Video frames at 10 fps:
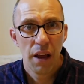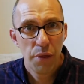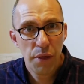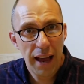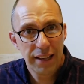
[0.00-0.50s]

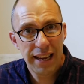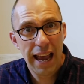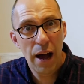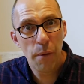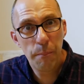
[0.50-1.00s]
That's
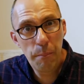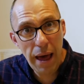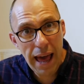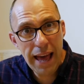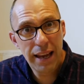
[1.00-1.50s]
how
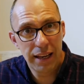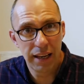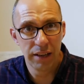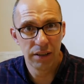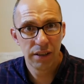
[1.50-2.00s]
bad it
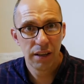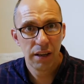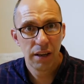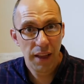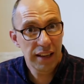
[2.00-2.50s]
is.
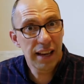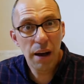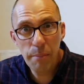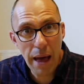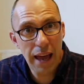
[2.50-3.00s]
That's how
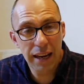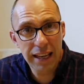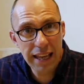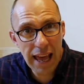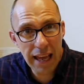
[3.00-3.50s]
bad
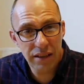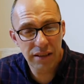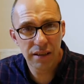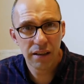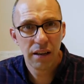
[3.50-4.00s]
it
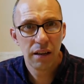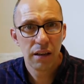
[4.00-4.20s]
gets.